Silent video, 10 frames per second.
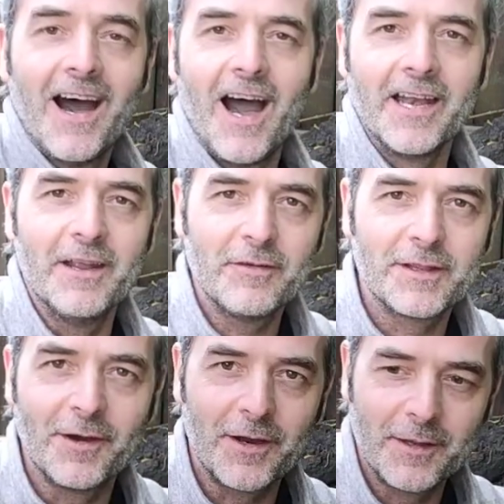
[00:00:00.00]
I never
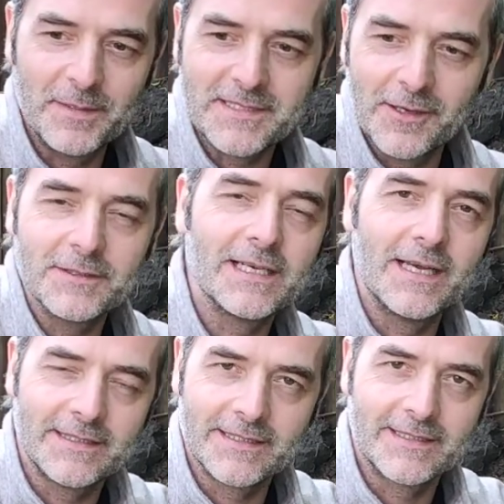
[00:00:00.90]
thought I'd be so
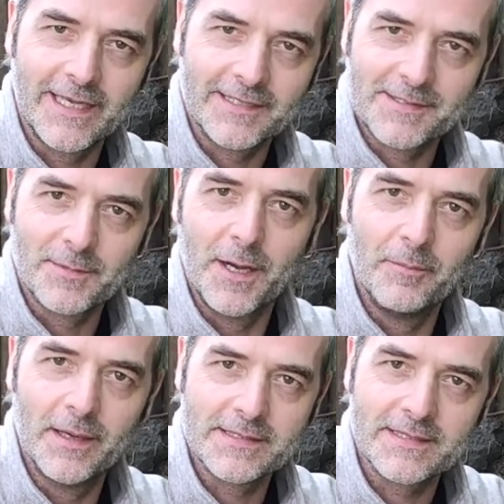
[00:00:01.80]
delighted to get some
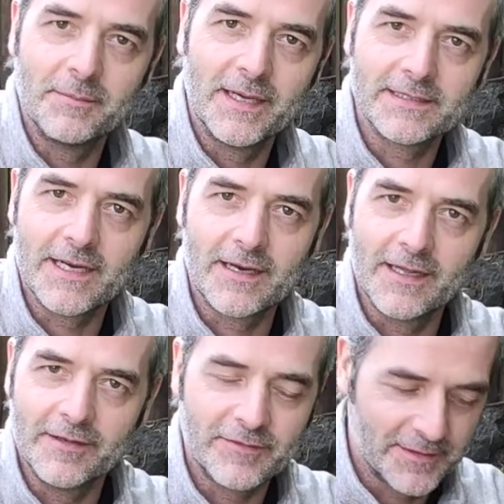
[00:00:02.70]
compost in my entire
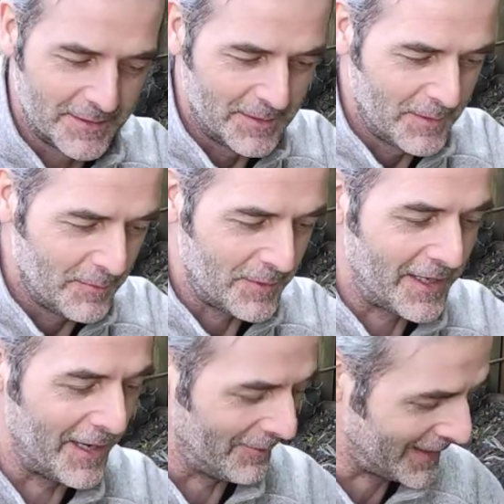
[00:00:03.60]
life, but
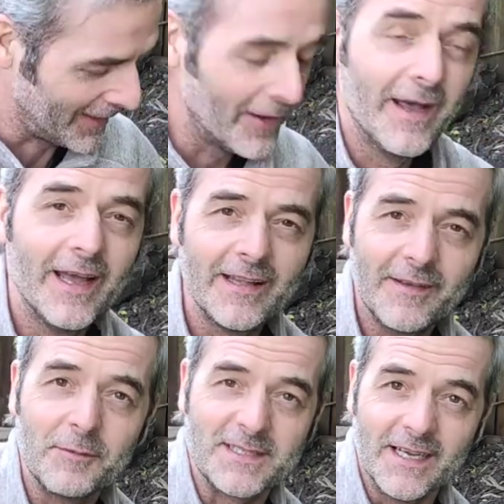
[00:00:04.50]
there we go. It's
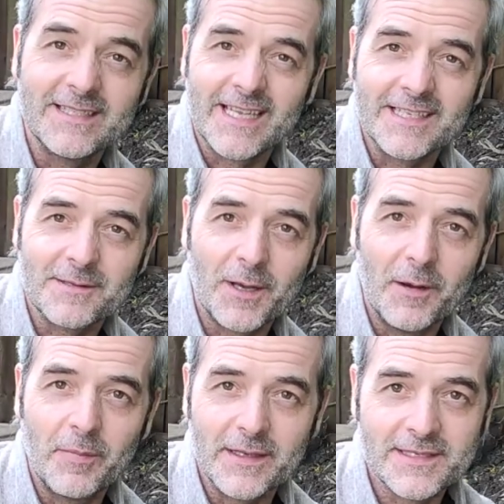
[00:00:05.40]
always nice to get some
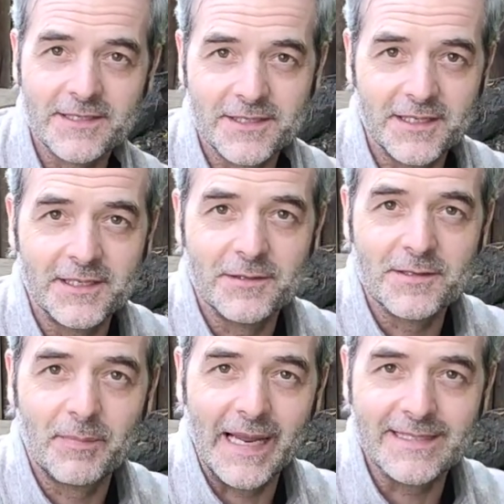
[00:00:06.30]
compost because you can do
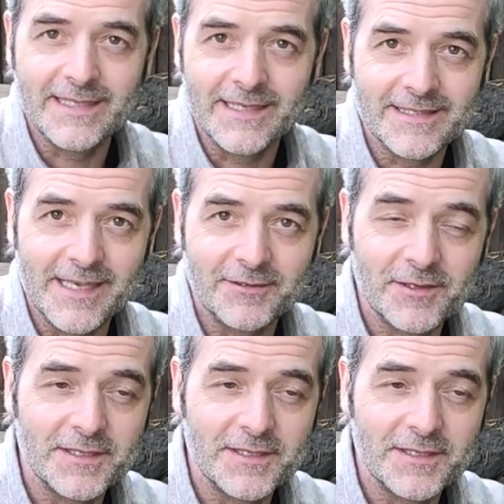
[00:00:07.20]
some planting, etc.